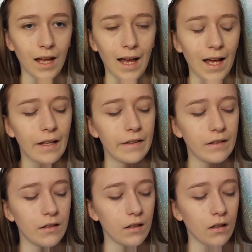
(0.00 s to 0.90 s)

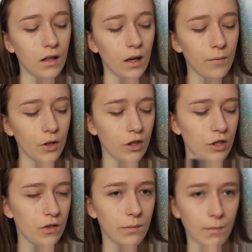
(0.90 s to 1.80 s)
And I'm not going
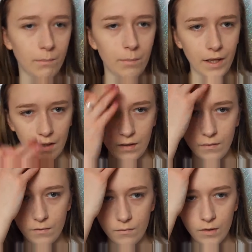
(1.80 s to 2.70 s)
to use my big
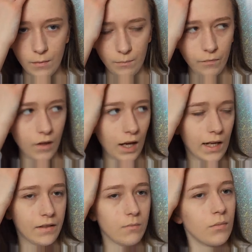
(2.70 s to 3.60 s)

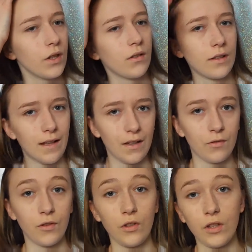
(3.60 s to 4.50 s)
highlighting brush because that's
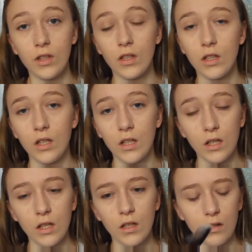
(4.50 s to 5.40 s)
for
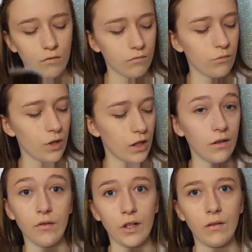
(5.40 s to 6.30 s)

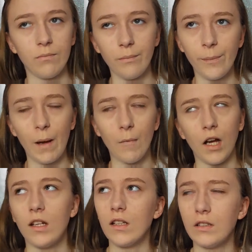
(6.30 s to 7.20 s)
really, really bad
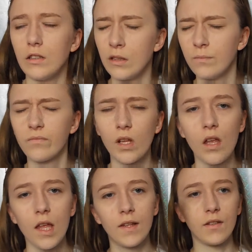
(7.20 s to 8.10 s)
highlight, you know.
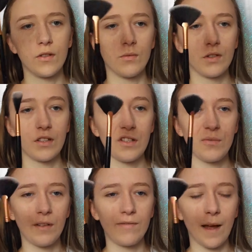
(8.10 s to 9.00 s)
So I'm just going to use
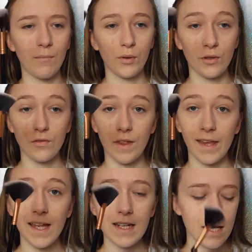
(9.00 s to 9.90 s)
my fan brush for
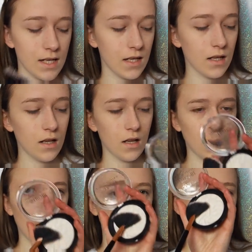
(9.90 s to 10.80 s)
that
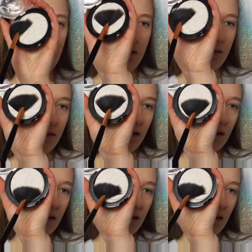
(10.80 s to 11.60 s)
and just